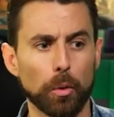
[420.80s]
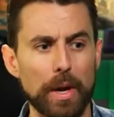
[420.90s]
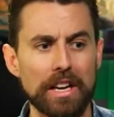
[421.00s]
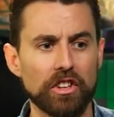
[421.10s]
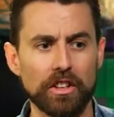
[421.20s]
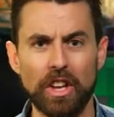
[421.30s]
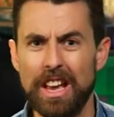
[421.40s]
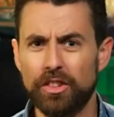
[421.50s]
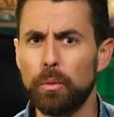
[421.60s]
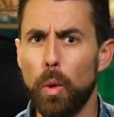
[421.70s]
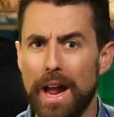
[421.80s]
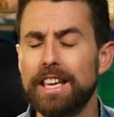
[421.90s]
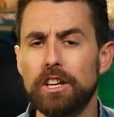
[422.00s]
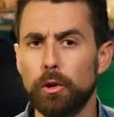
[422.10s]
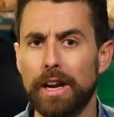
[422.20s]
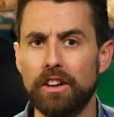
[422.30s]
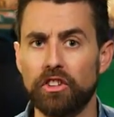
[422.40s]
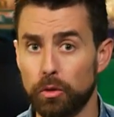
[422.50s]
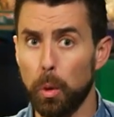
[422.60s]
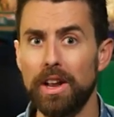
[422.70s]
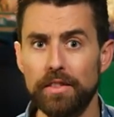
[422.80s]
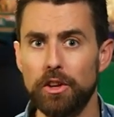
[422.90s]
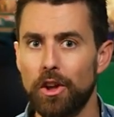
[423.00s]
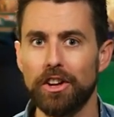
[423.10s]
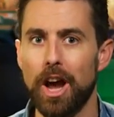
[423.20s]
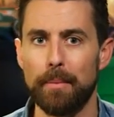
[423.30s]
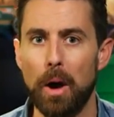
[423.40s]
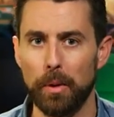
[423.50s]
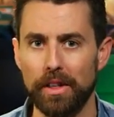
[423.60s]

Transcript: Luigis, some wacky creations, whatever you can come up